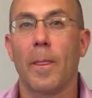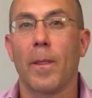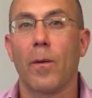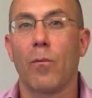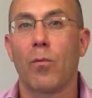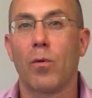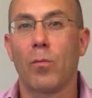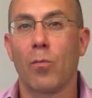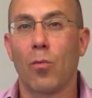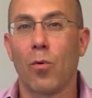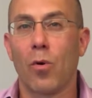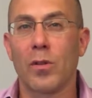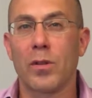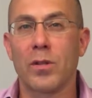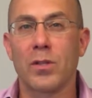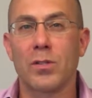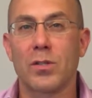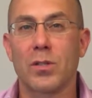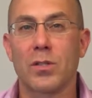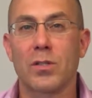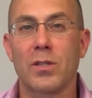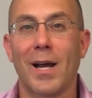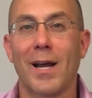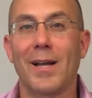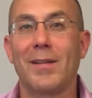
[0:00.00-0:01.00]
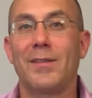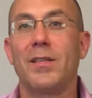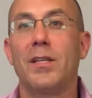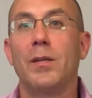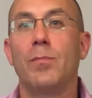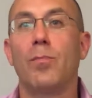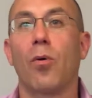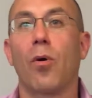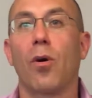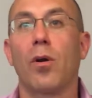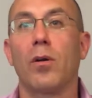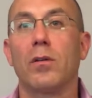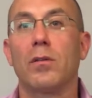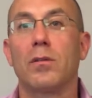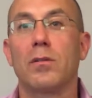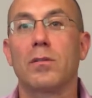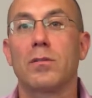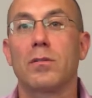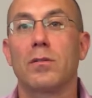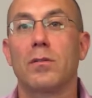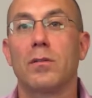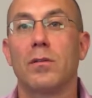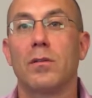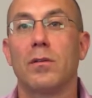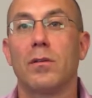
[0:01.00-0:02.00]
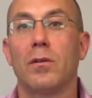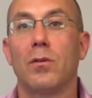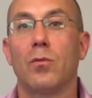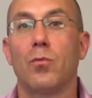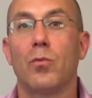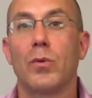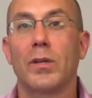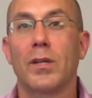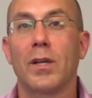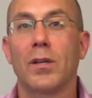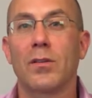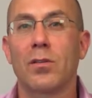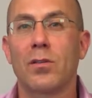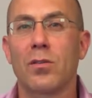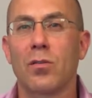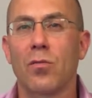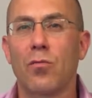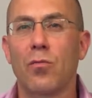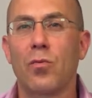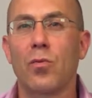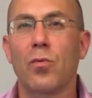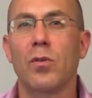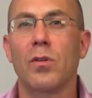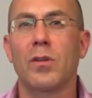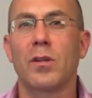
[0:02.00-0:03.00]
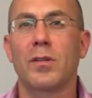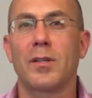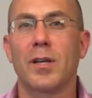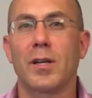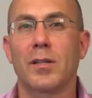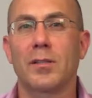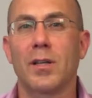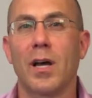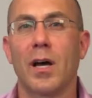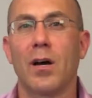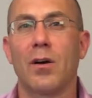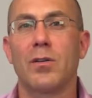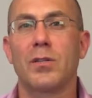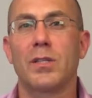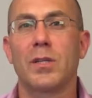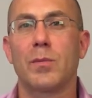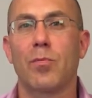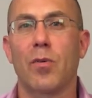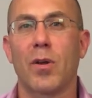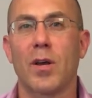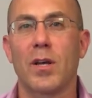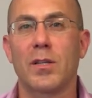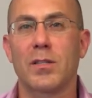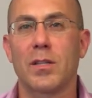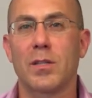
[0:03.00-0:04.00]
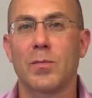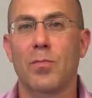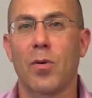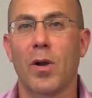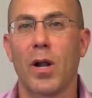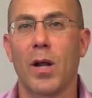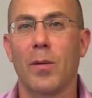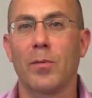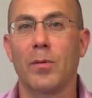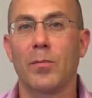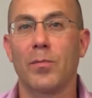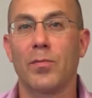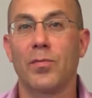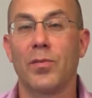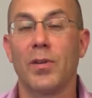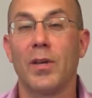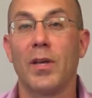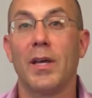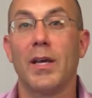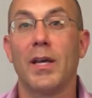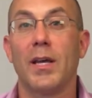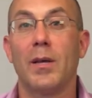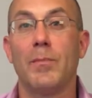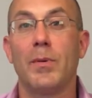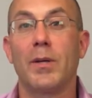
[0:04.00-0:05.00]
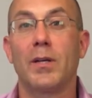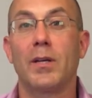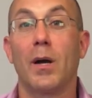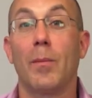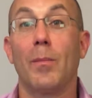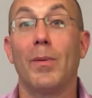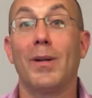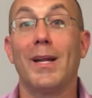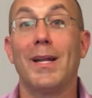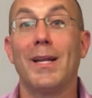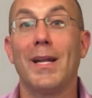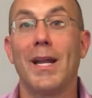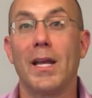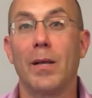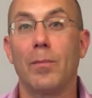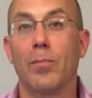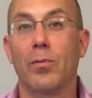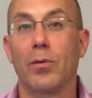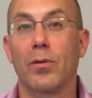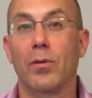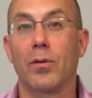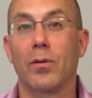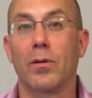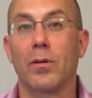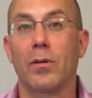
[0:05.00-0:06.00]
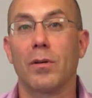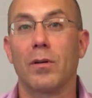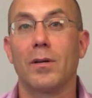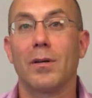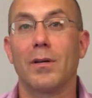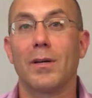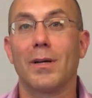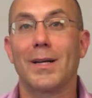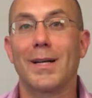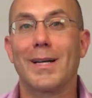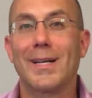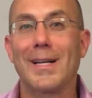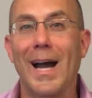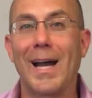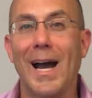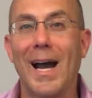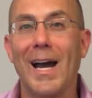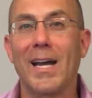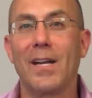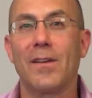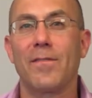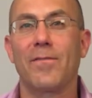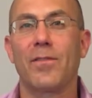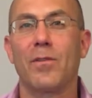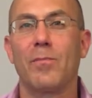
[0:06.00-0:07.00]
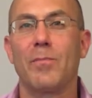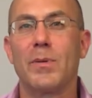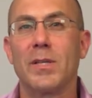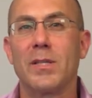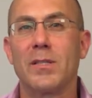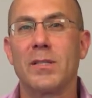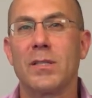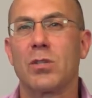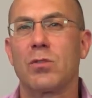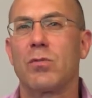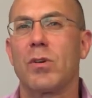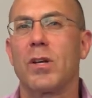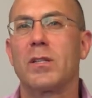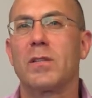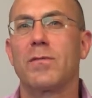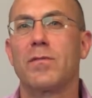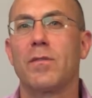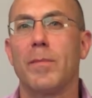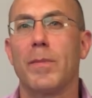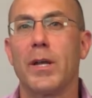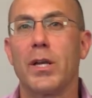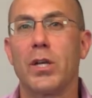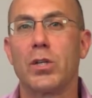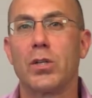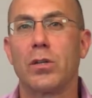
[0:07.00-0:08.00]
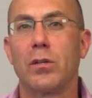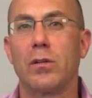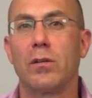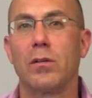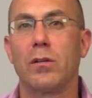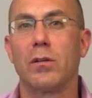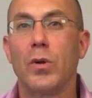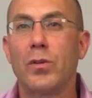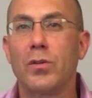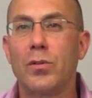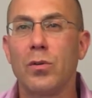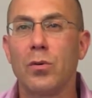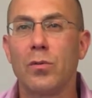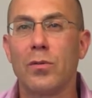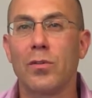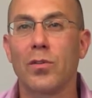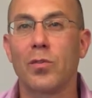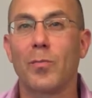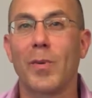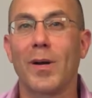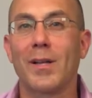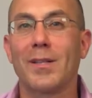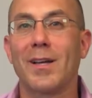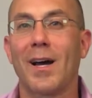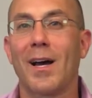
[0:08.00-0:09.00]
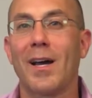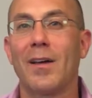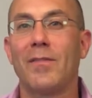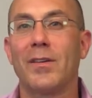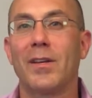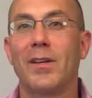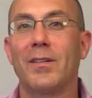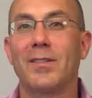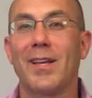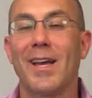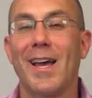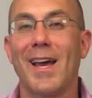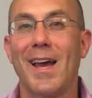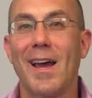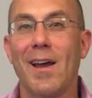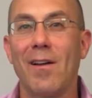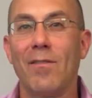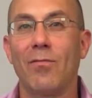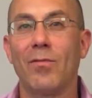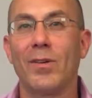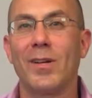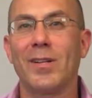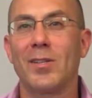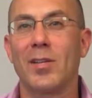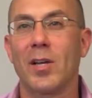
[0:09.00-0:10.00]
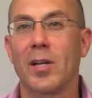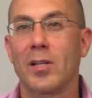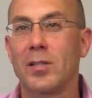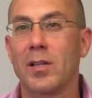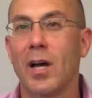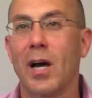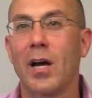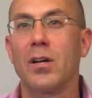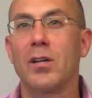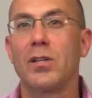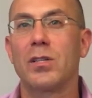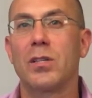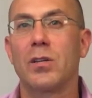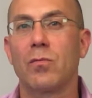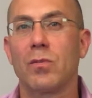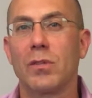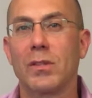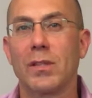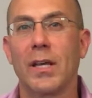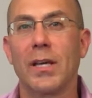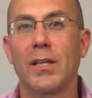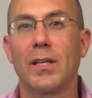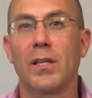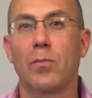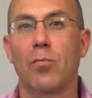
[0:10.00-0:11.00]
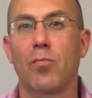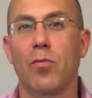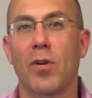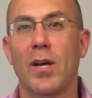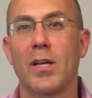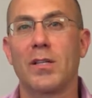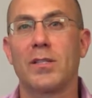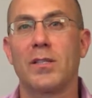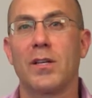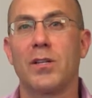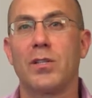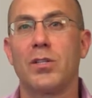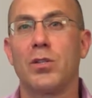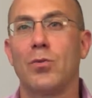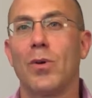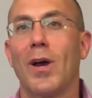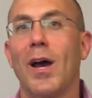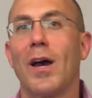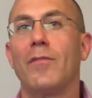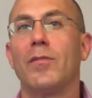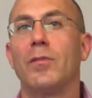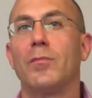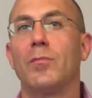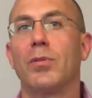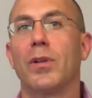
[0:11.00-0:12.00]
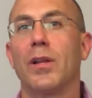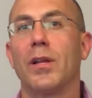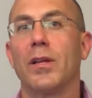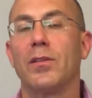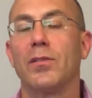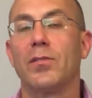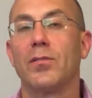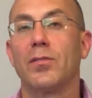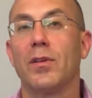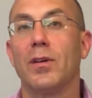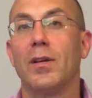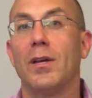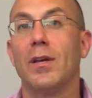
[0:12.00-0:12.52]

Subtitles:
we're more than just IT partners. We get to the root of the technology process problems and become an enabler, a guide for business transformation. We do this by diving into every technology-related process you have in place.